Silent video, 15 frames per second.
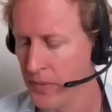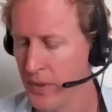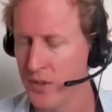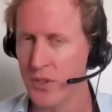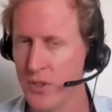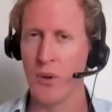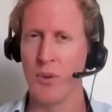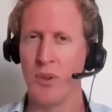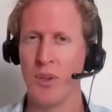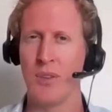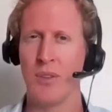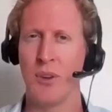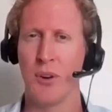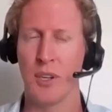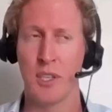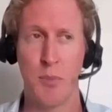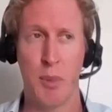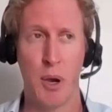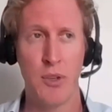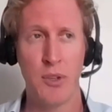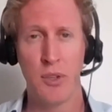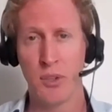So your
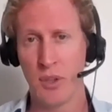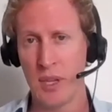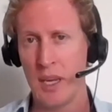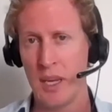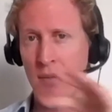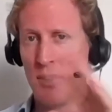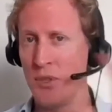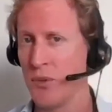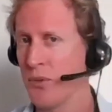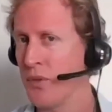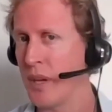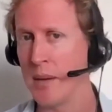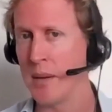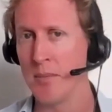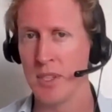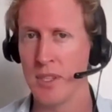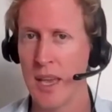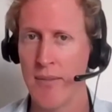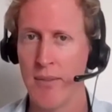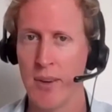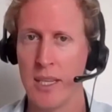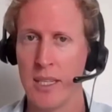exposure to the individual themes is
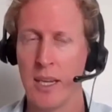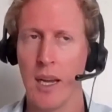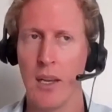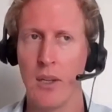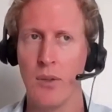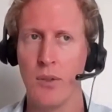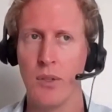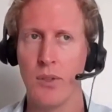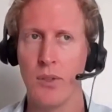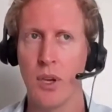heavily diluted.